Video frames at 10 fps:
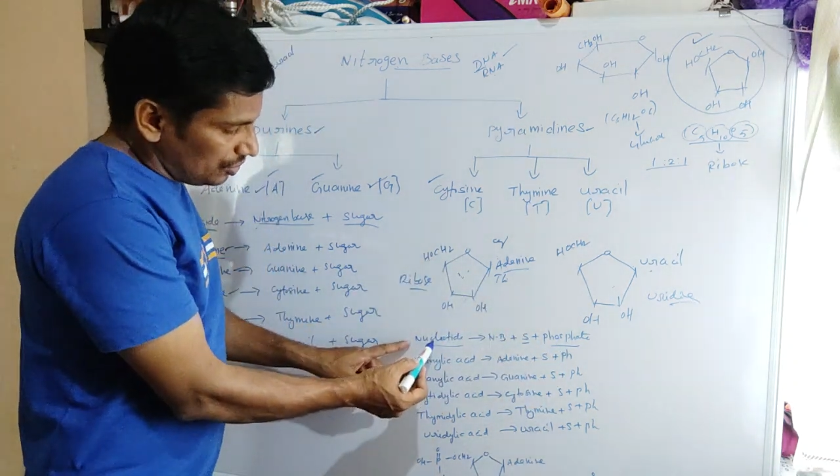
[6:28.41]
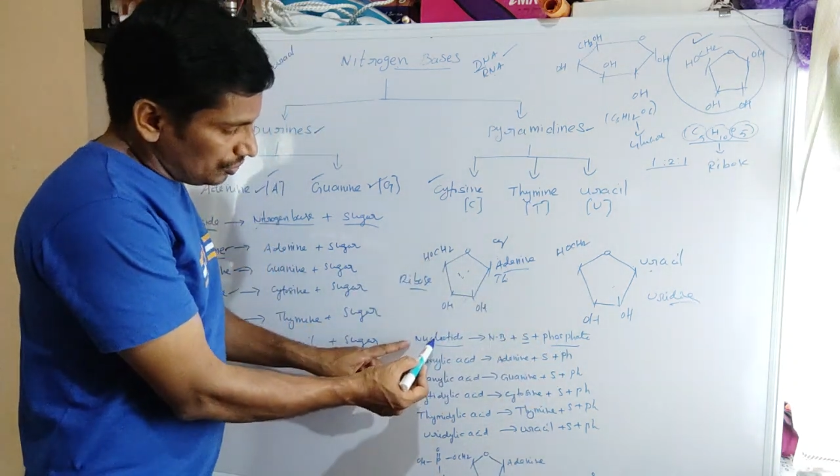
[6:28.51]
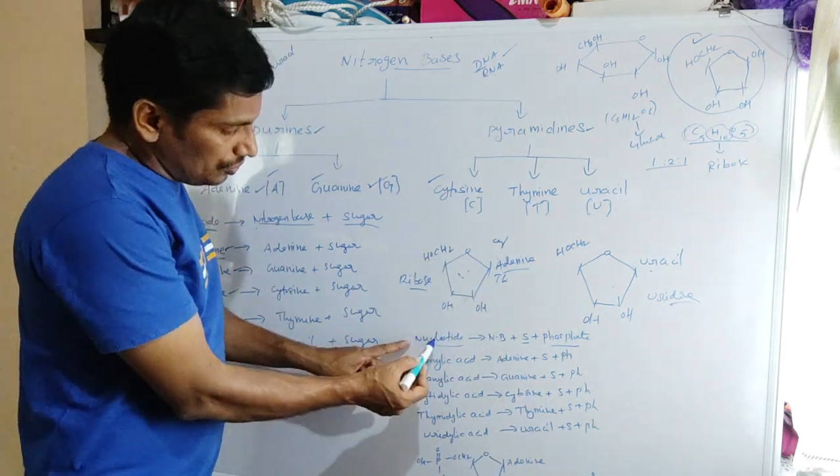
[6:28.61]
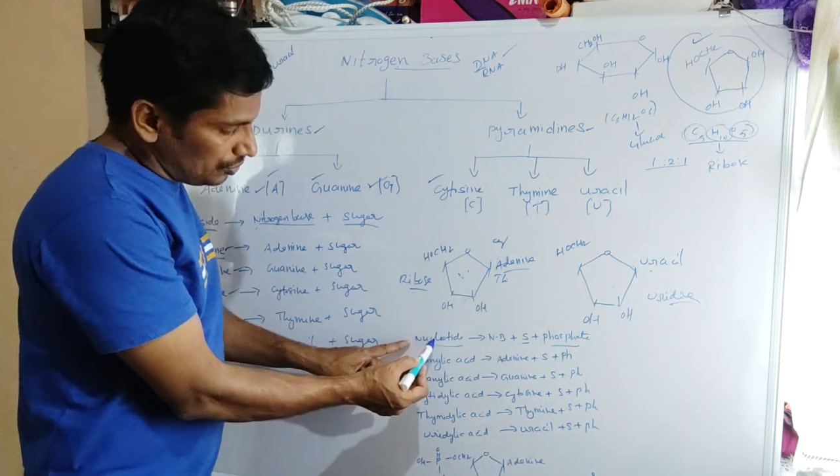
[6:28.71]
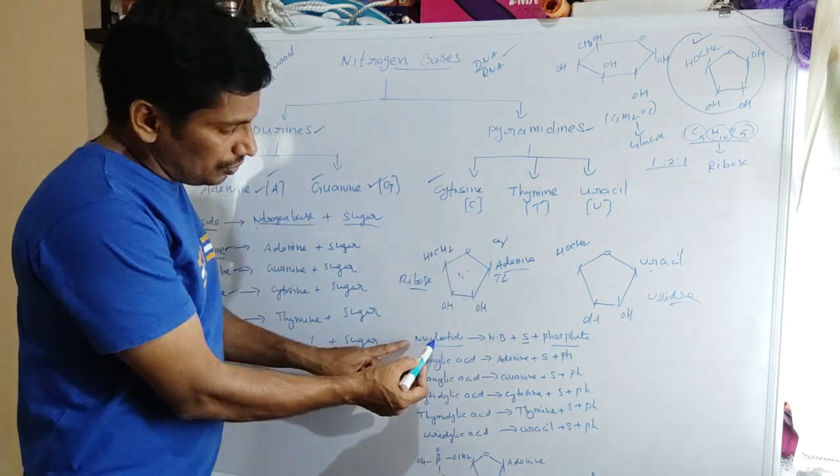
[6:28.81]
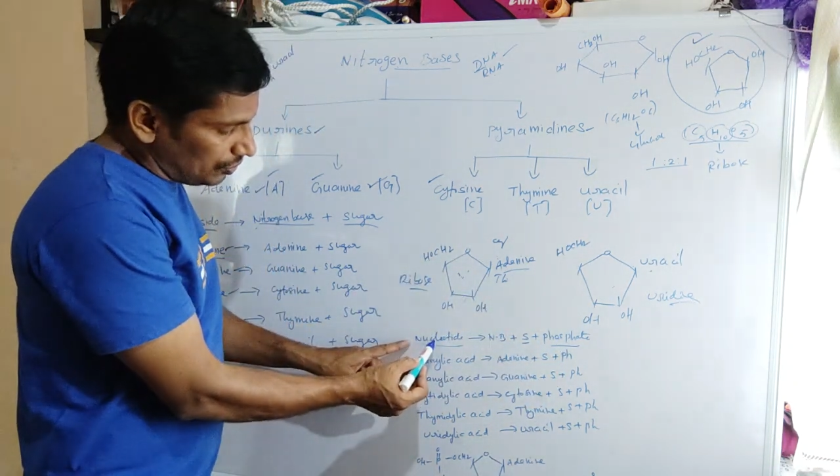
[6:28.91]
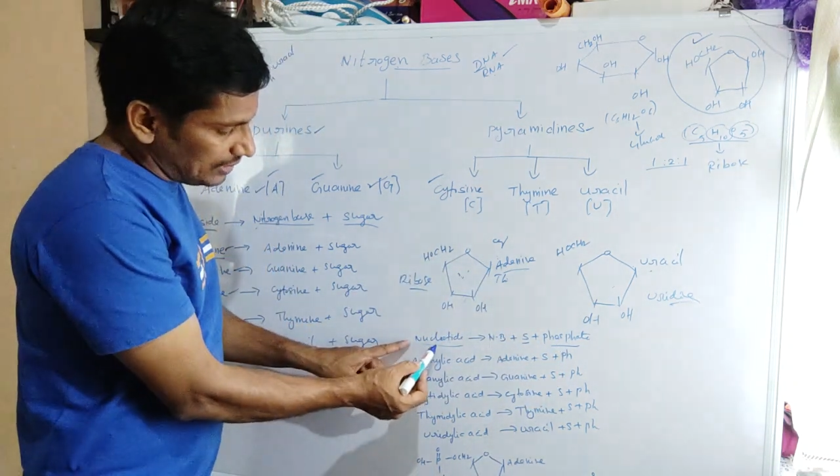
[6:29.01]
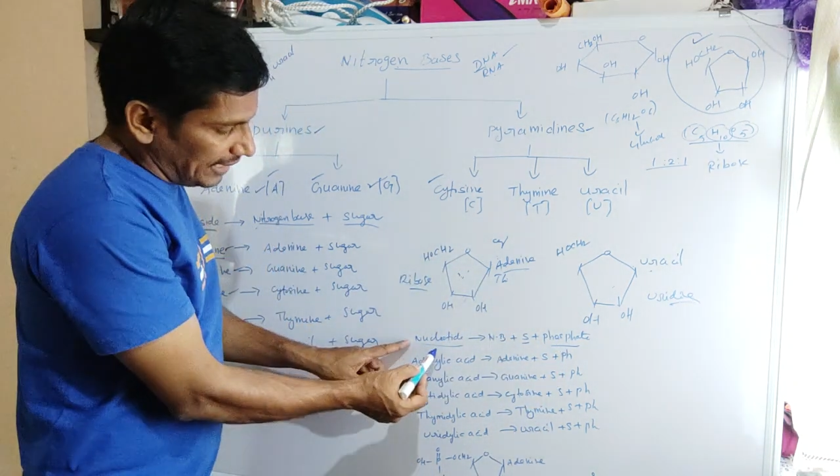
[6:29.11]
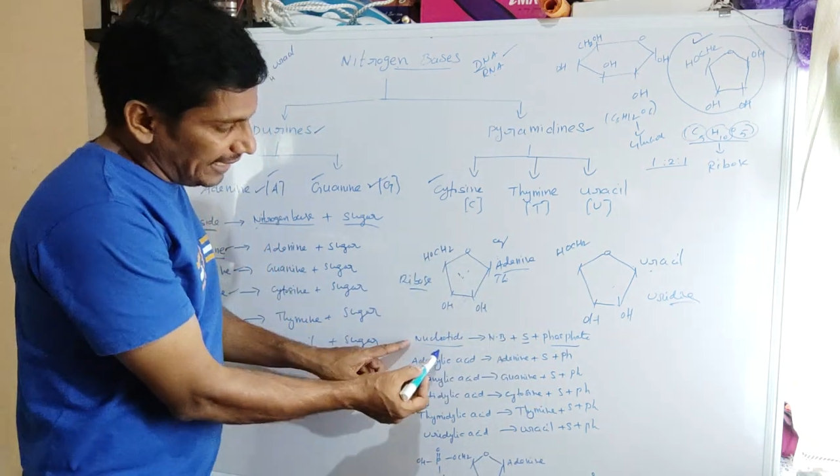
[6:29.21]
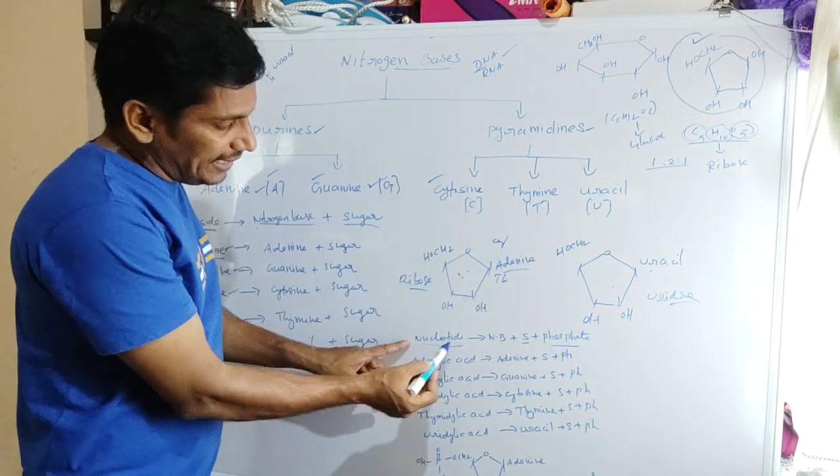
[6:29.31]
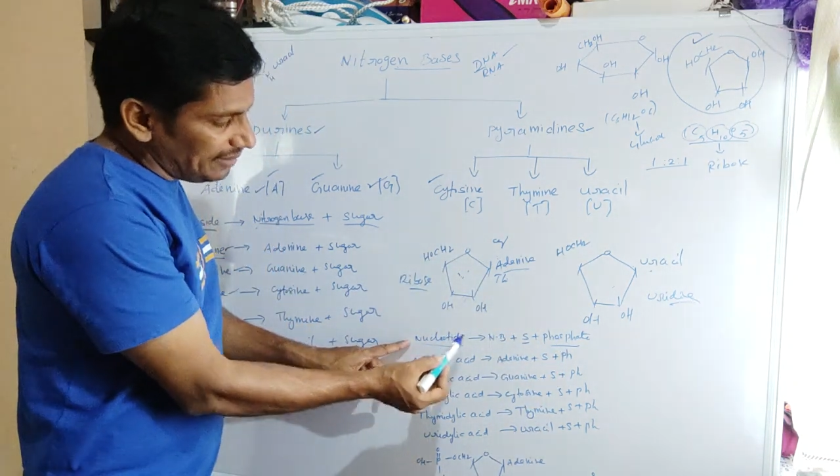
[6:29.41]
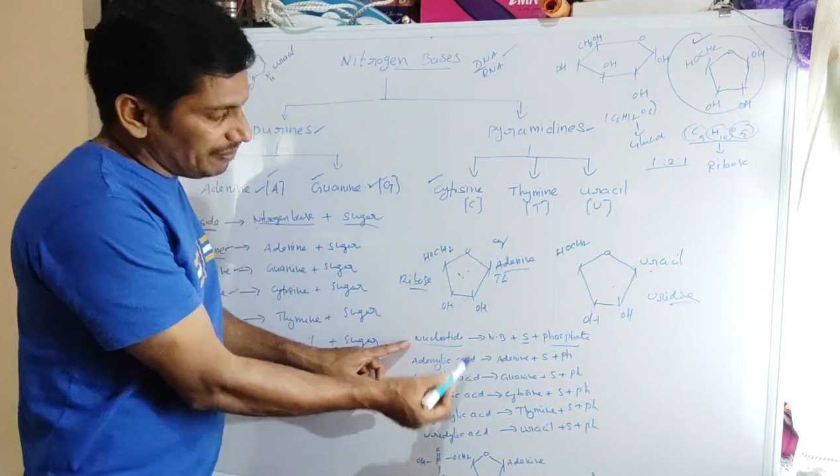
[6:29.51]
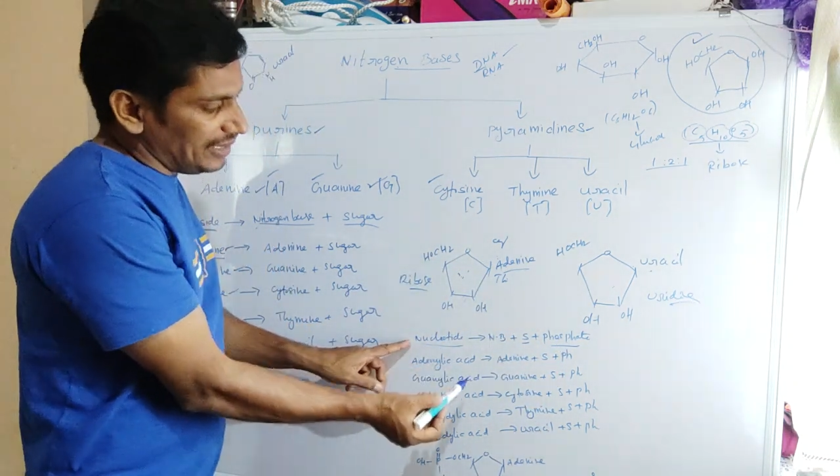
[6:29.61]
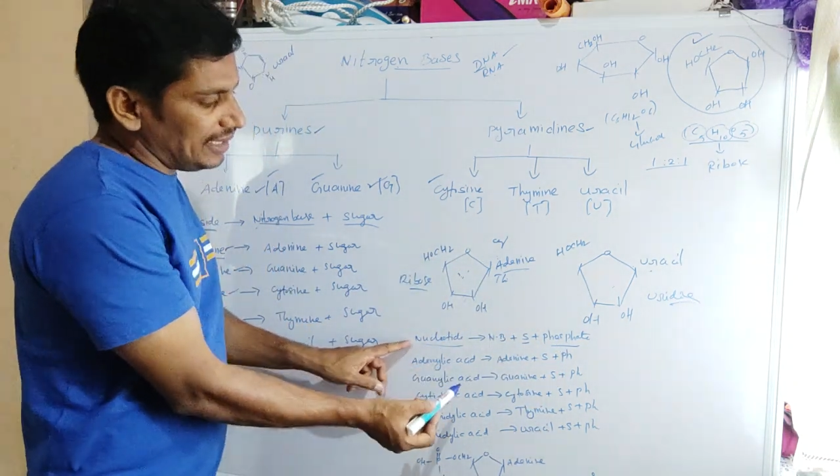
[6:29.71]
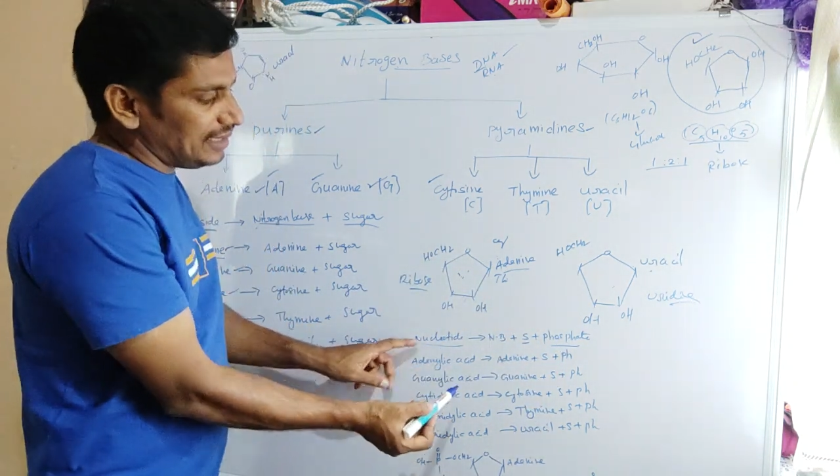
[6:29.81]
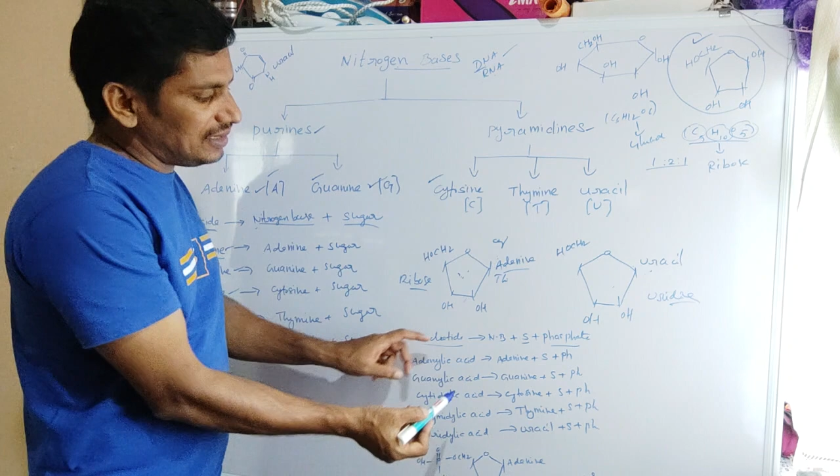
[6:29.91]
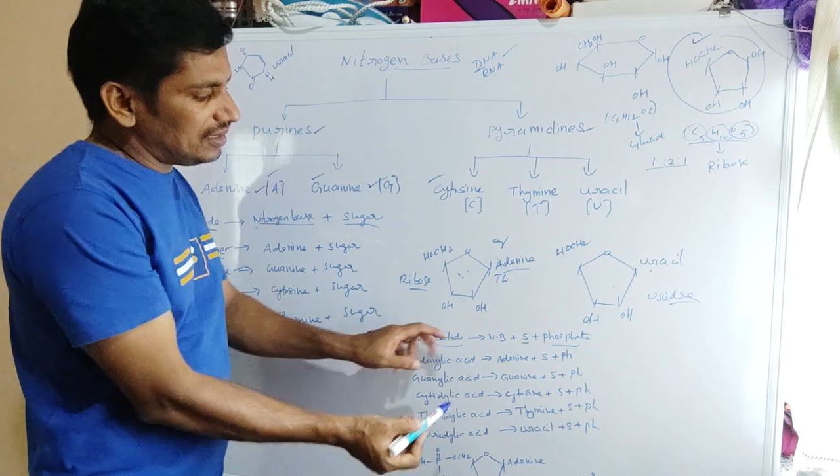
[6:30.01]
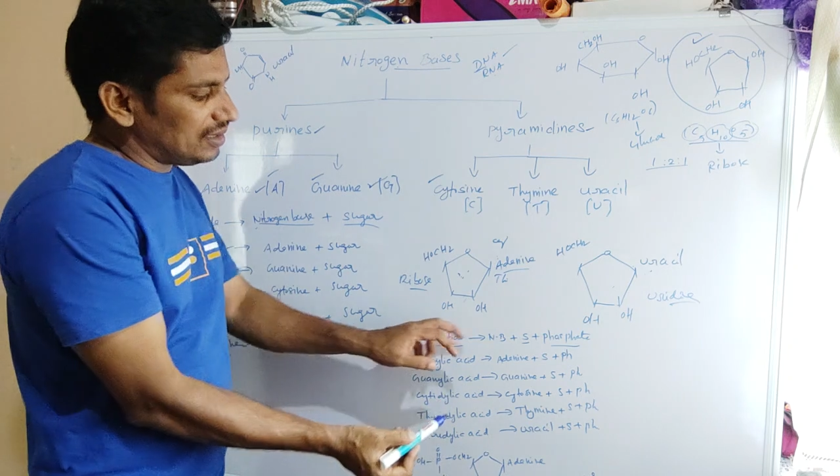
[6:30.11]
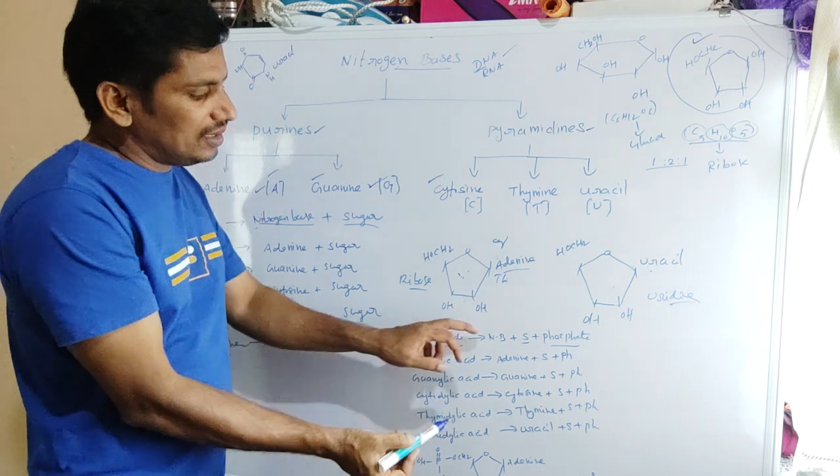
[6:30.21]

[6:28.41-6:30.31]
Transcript: Nucleotide means